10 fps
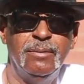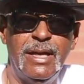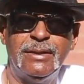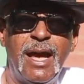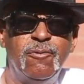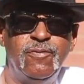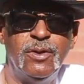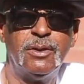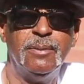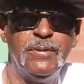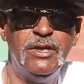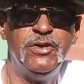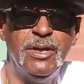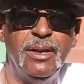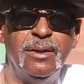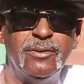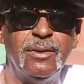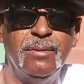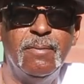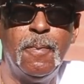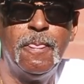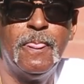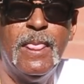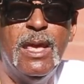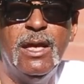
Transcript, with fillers: That's how fucked up this shit is. Yeah.